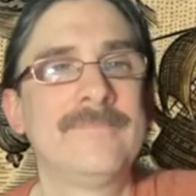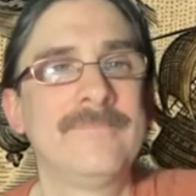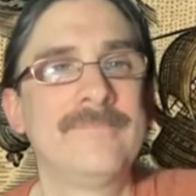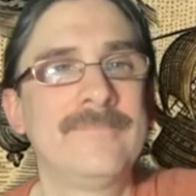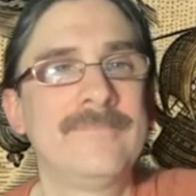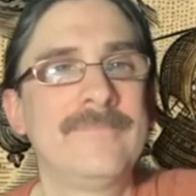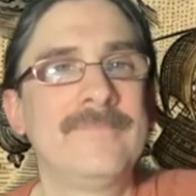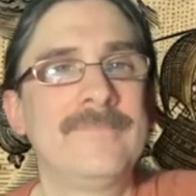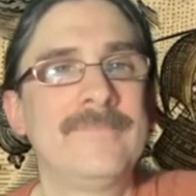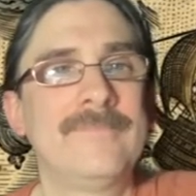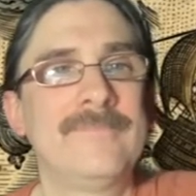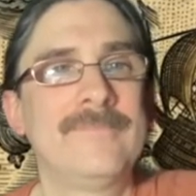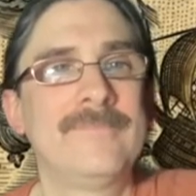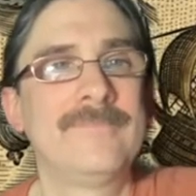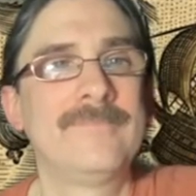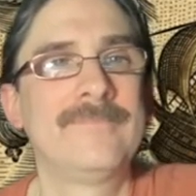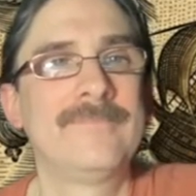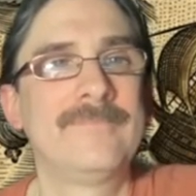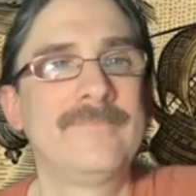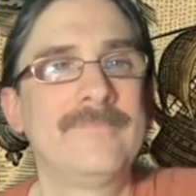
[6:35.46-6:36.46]

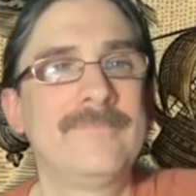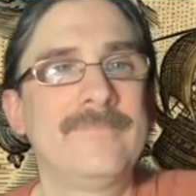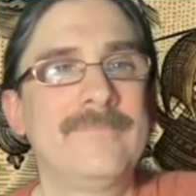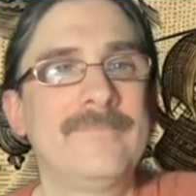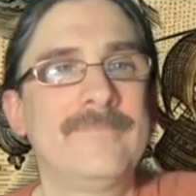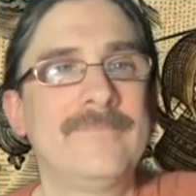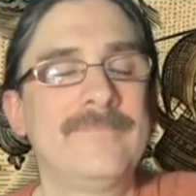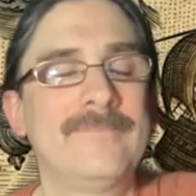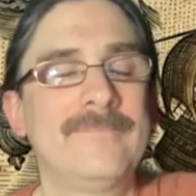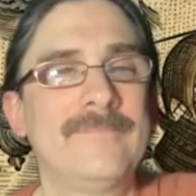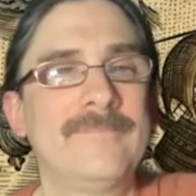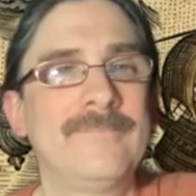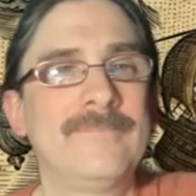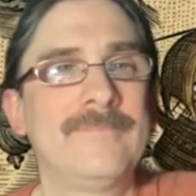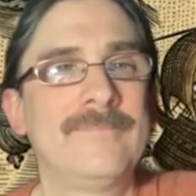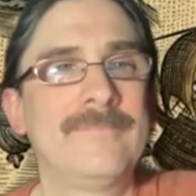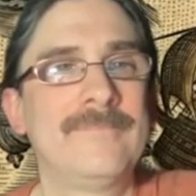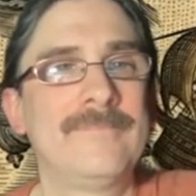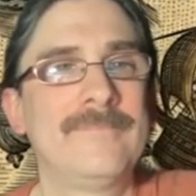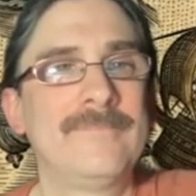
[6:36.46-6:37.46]

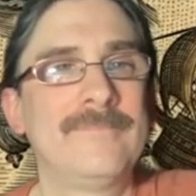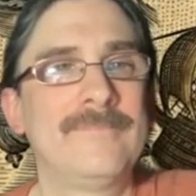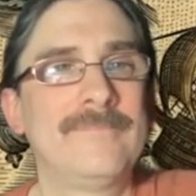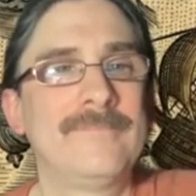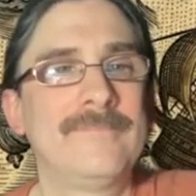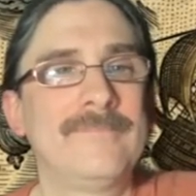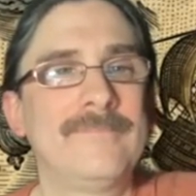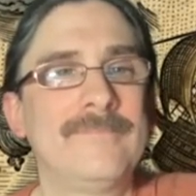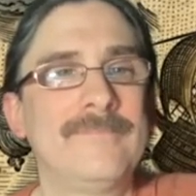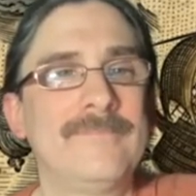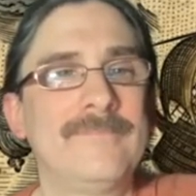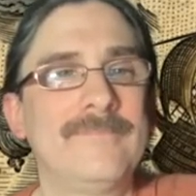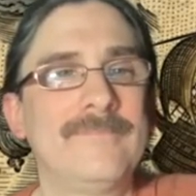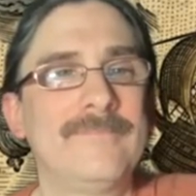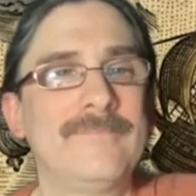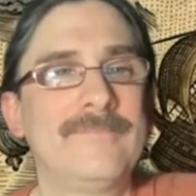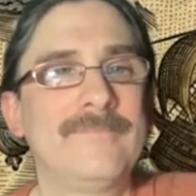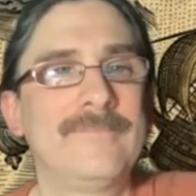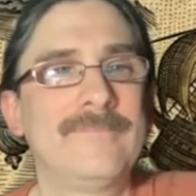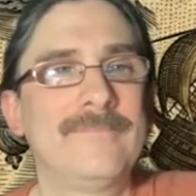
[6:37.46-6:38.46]

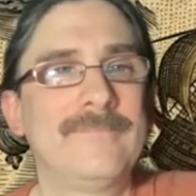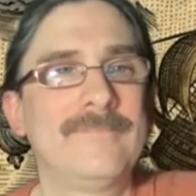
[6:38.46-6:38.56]
(not speaking)